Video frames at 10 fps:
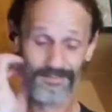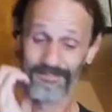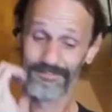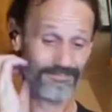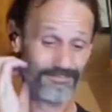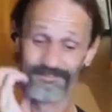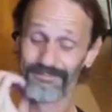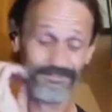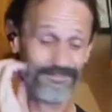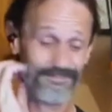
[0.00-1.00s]
That's
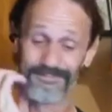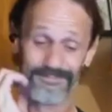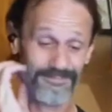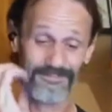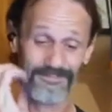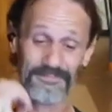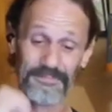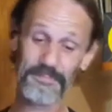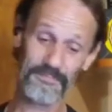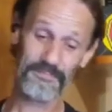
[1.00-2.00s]
why
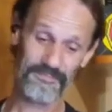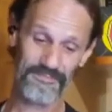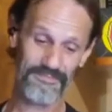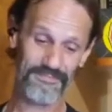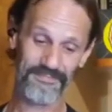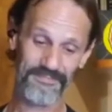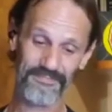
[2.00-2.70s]
when anybody says